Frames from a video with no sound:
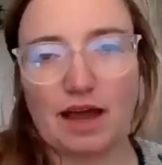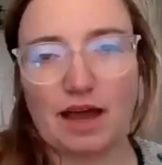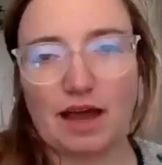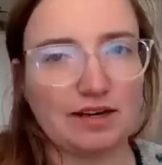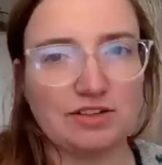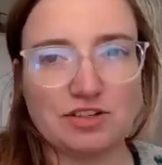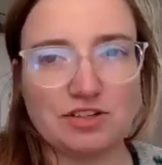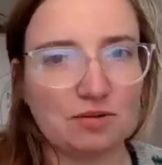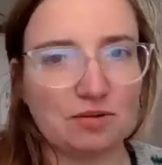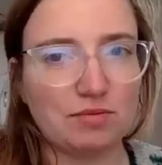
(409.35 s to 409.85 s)

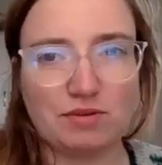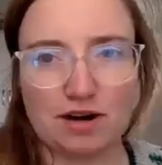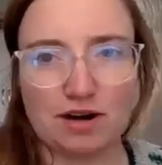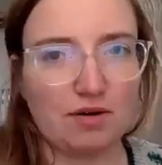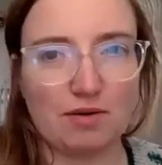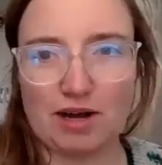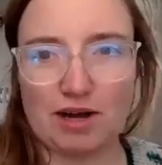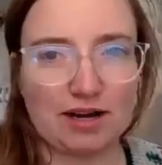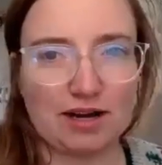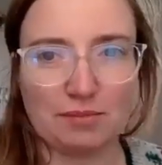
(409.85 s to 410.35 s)
I don't
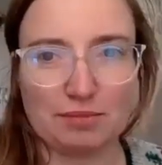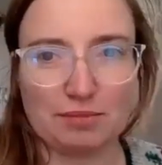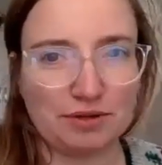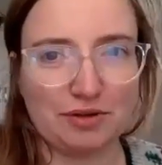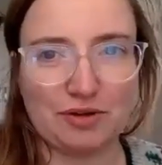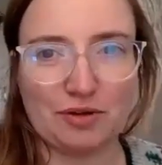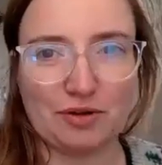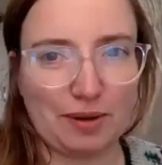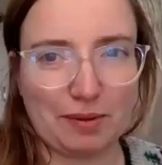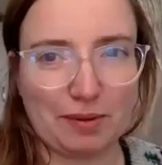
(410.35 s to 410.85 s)
know how to
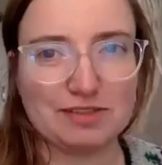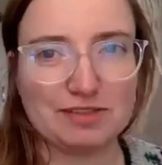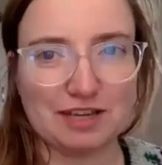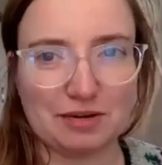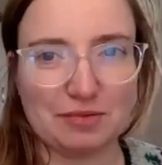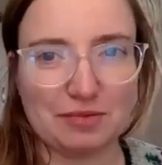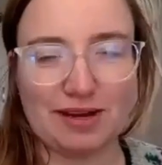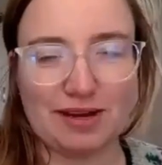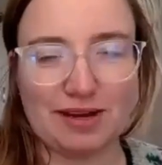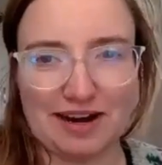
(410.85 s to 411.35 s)
build a
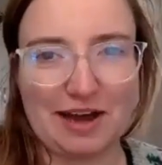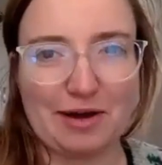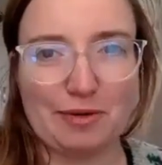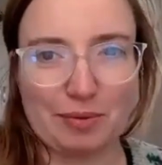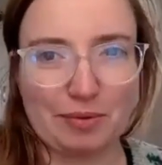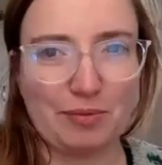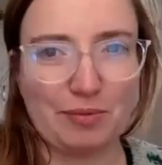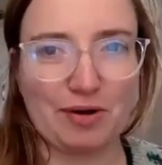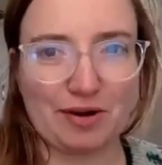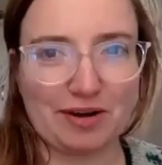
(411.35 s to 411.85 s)
website right now,
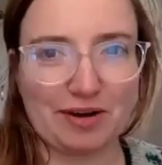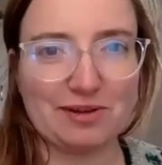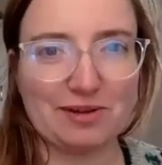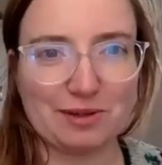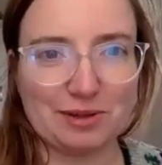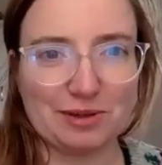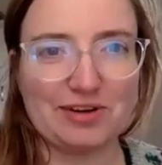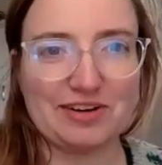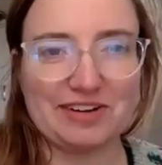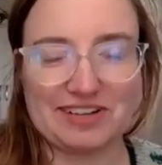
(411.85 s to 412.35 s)
but we're going to
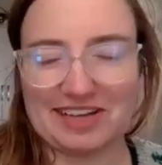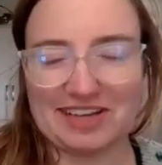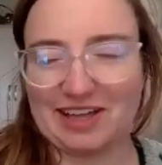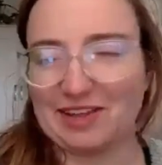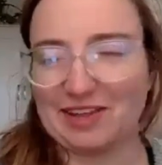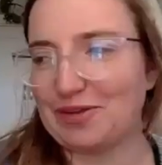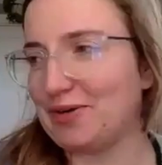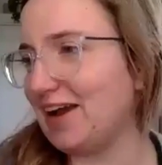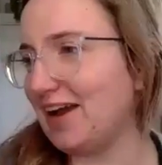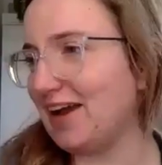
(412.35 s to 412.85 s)
learn
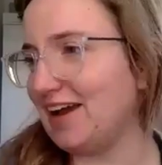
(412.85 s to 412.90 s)
together.